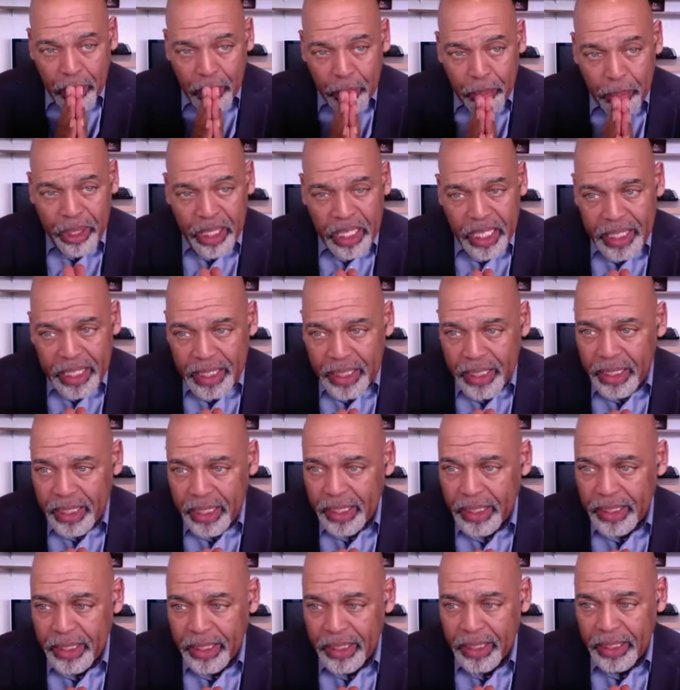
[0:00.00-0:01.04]
but I
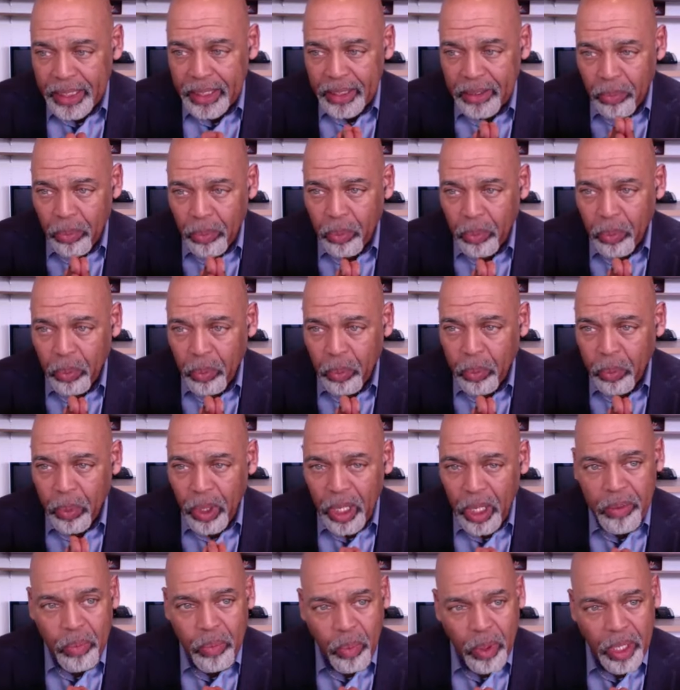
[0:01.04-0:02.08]
think that
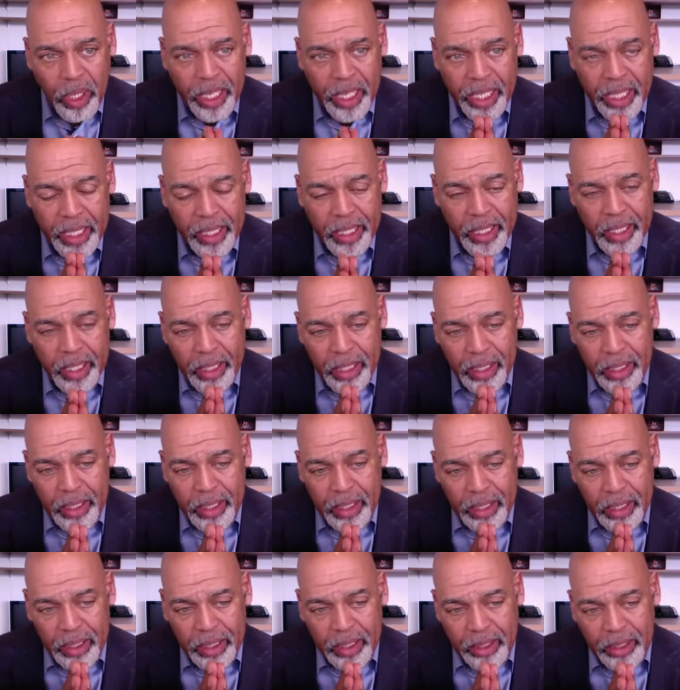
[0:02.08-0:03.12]
one way
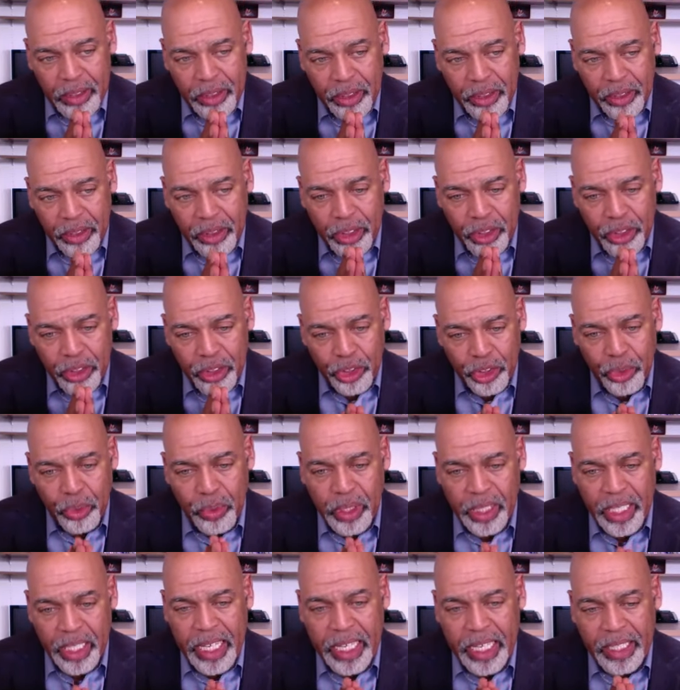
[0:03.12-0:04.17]
to do
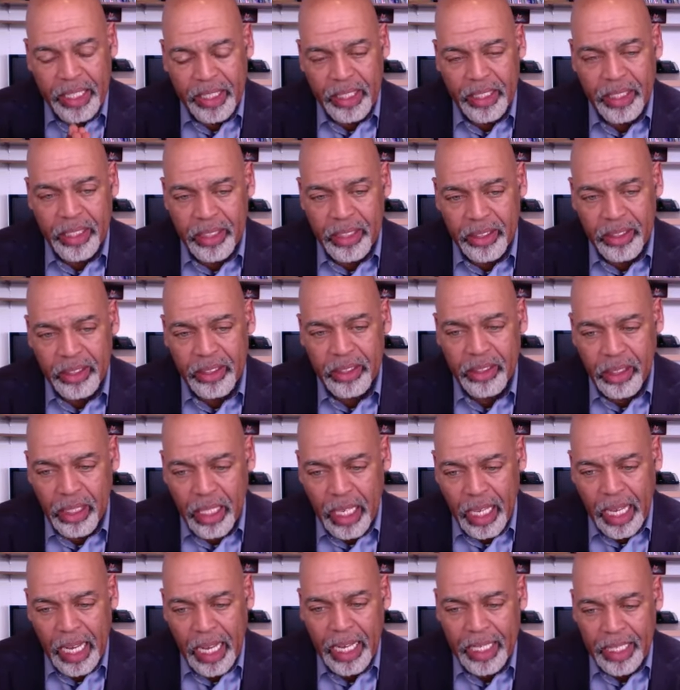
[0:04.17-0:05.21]
that is,
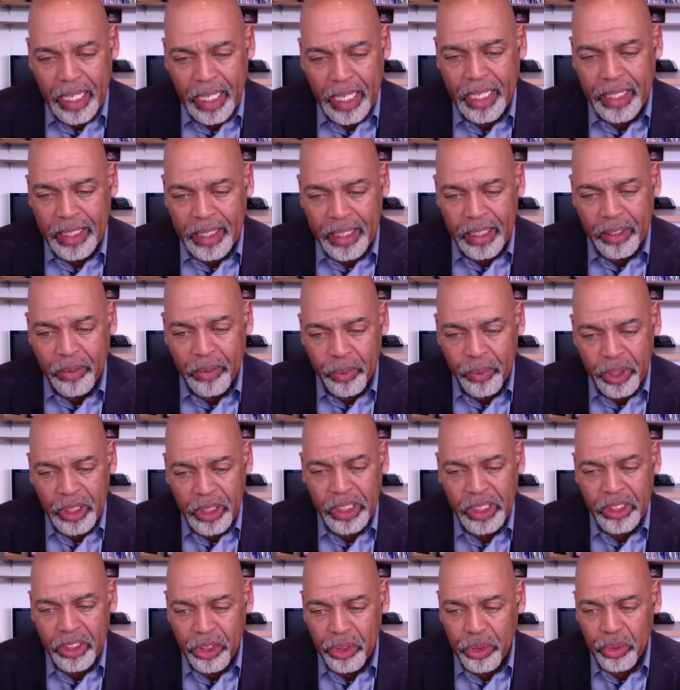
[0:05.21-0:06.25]
I think,
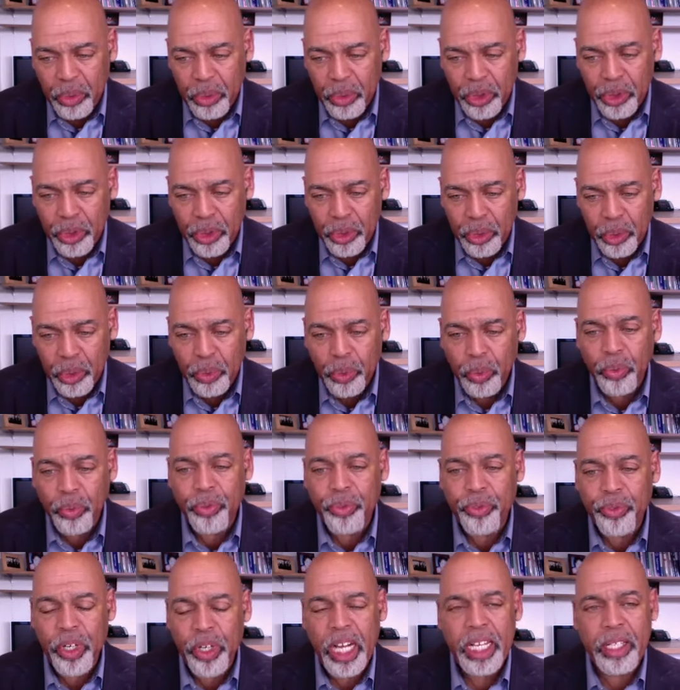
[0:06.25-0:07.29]
really to
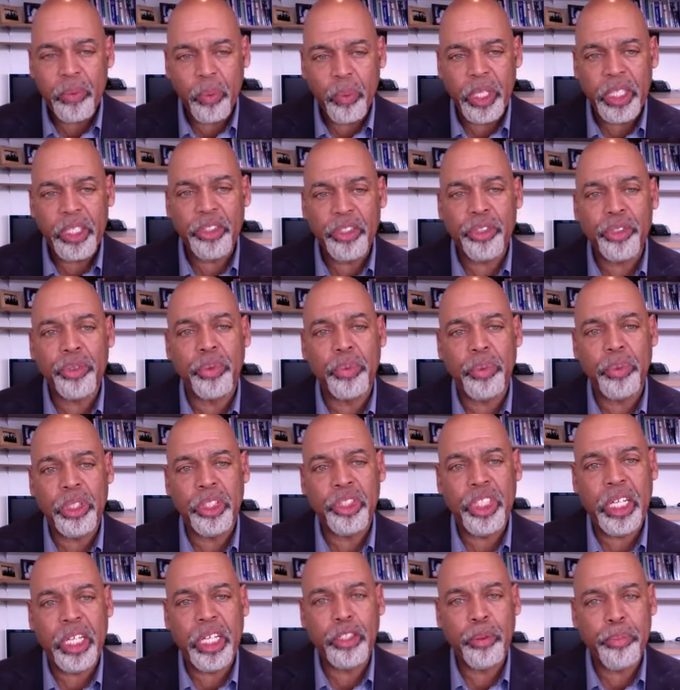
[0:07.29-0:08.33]
find ways to
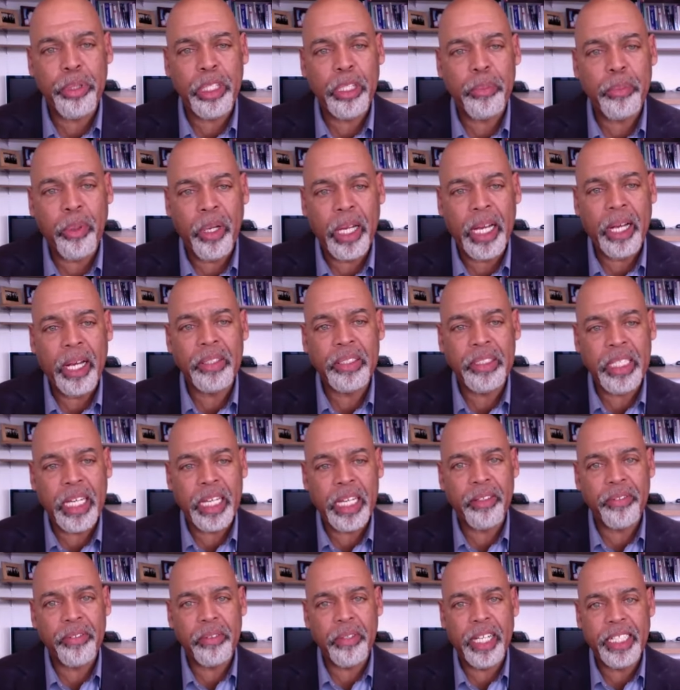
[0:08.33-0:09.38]
reach out to people
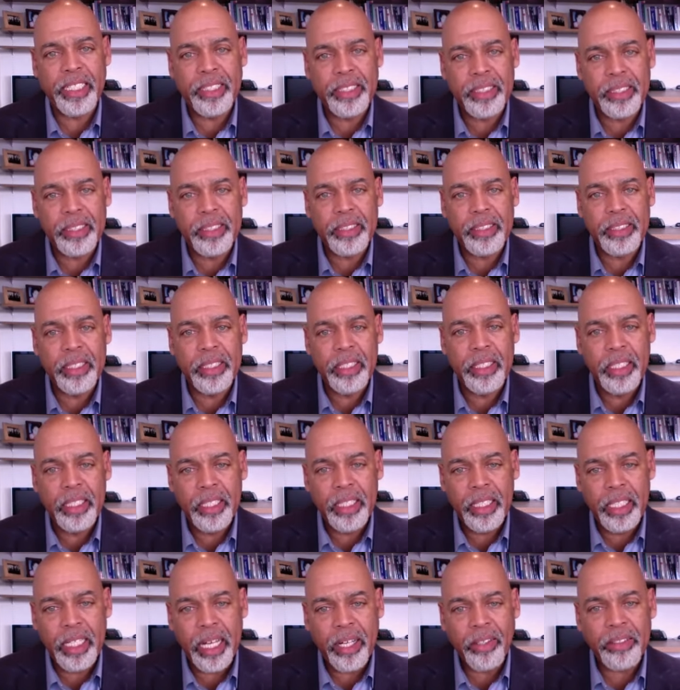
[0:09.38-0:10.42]
outside of crisis,
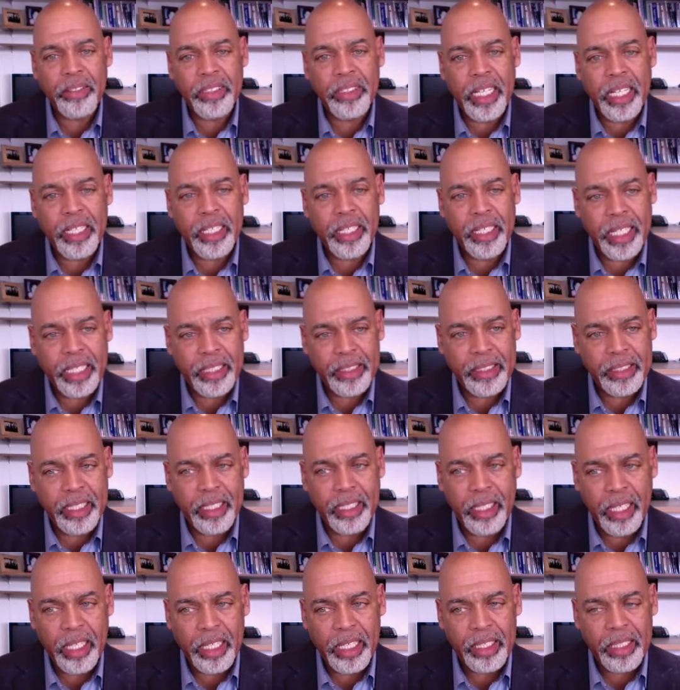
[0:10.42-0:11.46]
outside of that
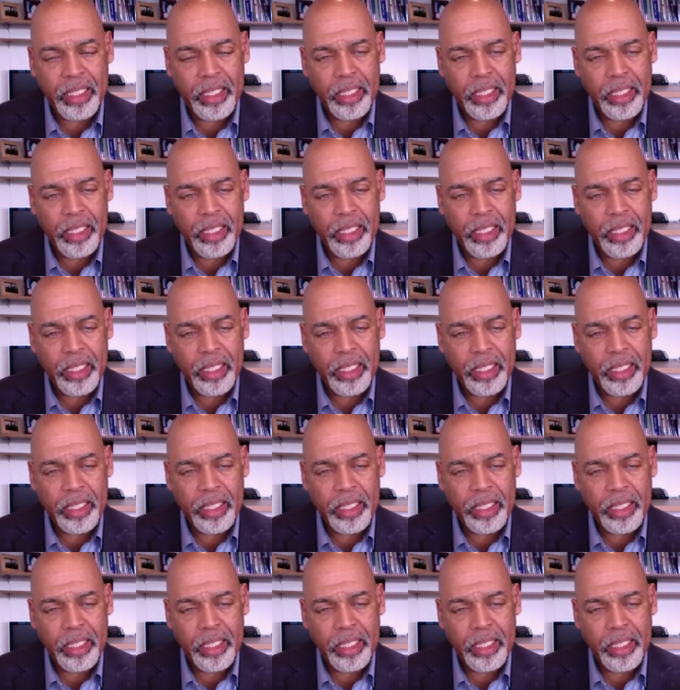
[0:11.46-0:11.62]
deadline,